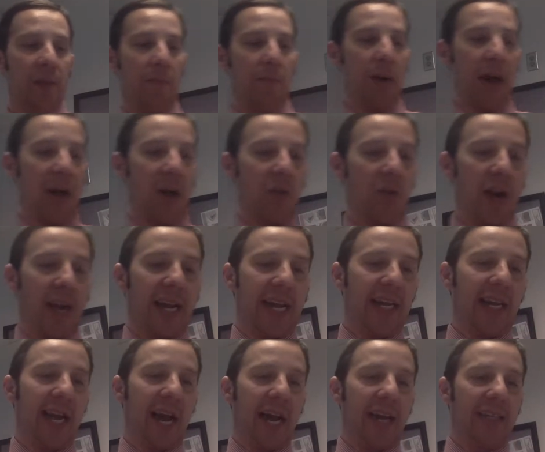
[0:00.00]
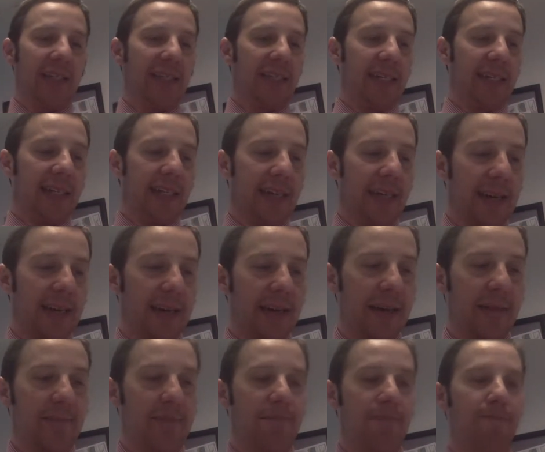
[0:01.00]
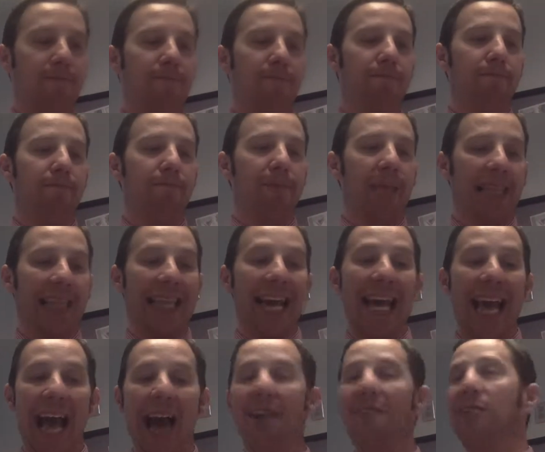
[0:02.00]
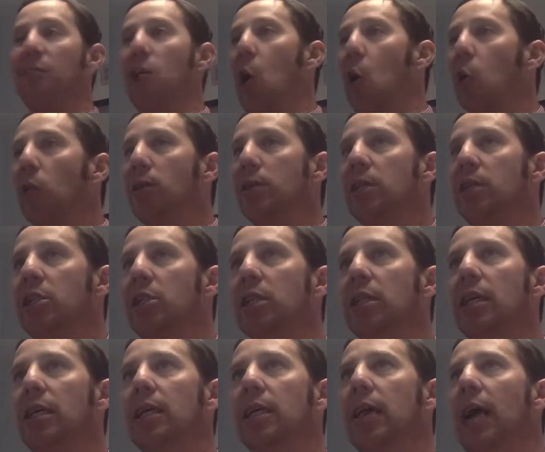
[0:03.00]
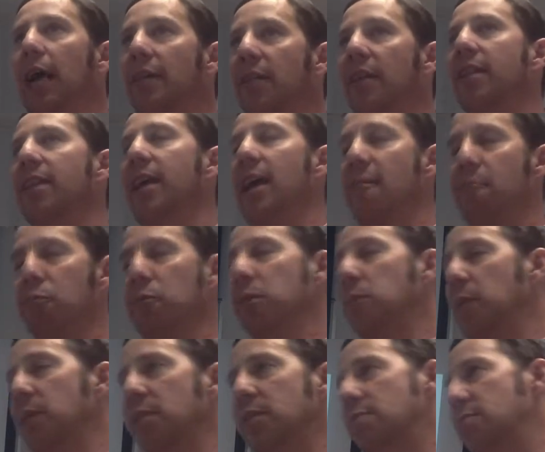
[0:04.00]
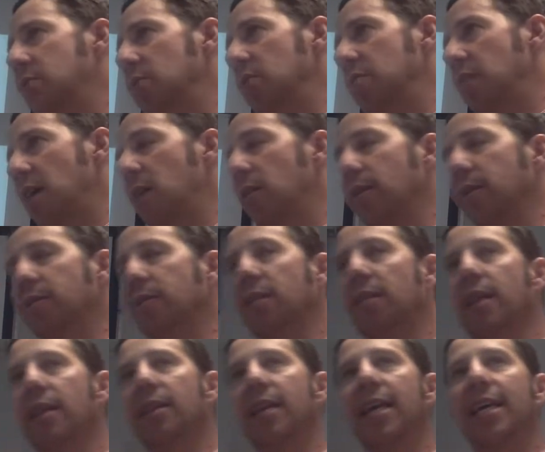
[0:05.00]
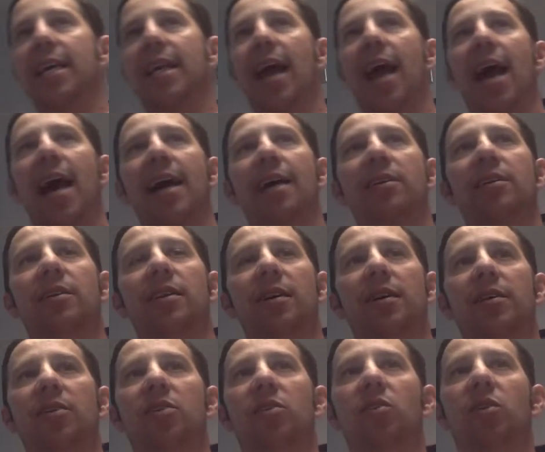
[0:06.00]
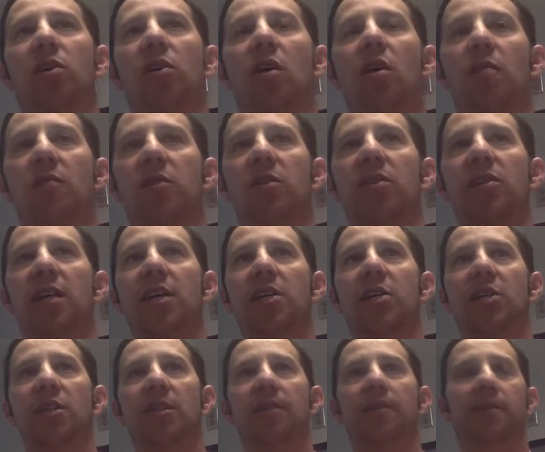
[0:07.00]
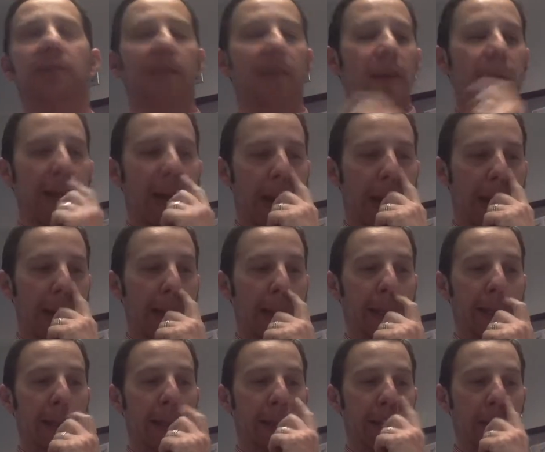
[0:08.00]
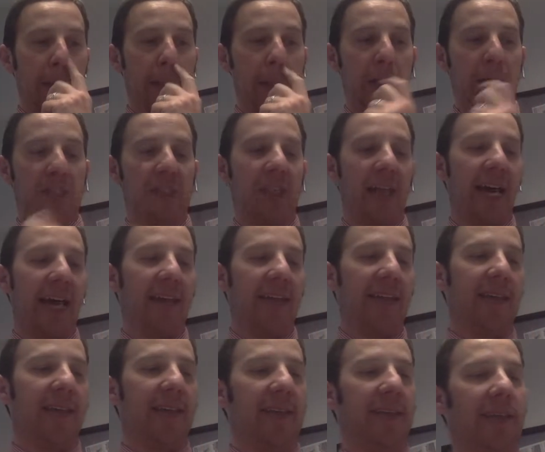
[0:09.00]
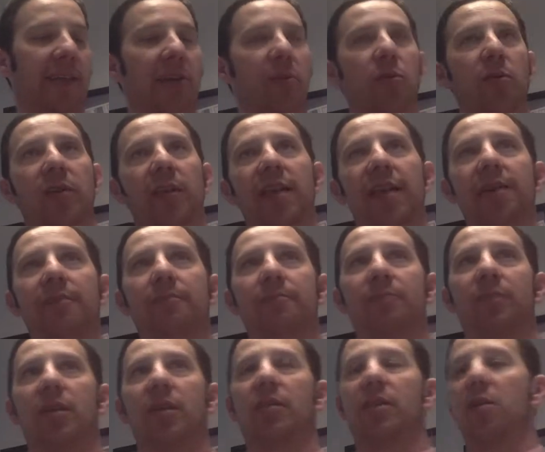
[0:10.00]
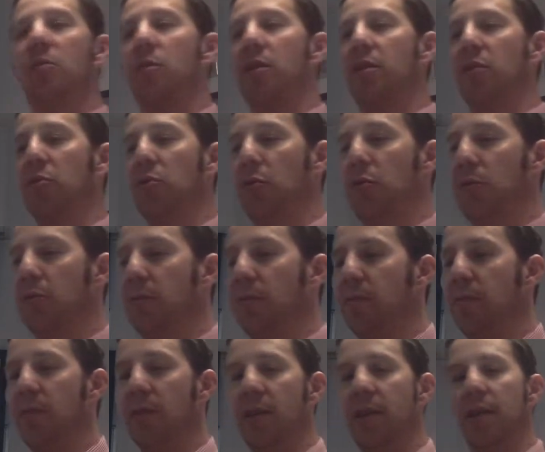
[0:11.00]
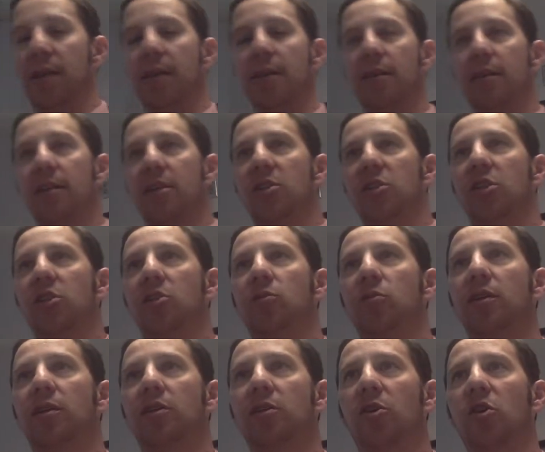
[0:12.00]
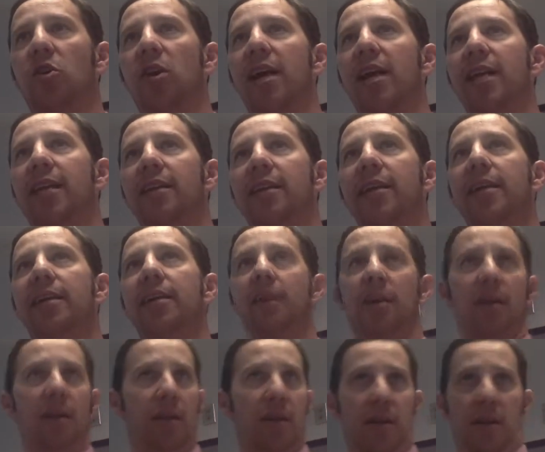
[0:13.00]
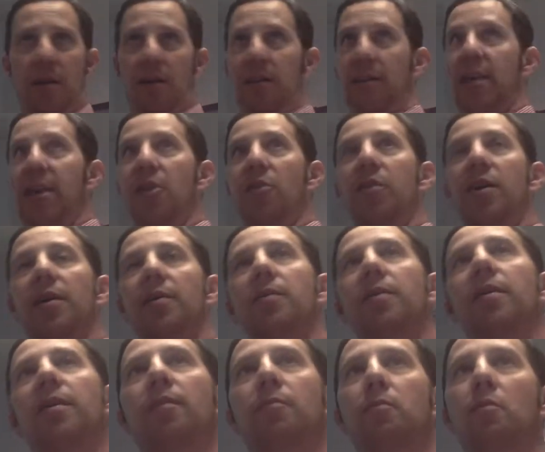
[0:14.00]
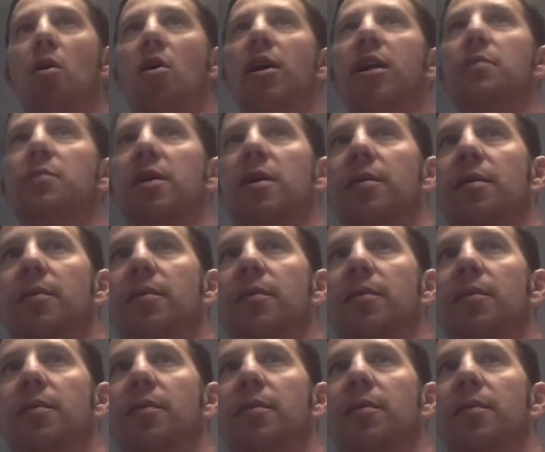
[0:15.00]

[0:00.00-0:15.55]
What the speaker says: by recognizing that they have knowledge and that they have perspectives that are valid, that they can add to the conversation. Just like that, when they went through the issue with creating the monument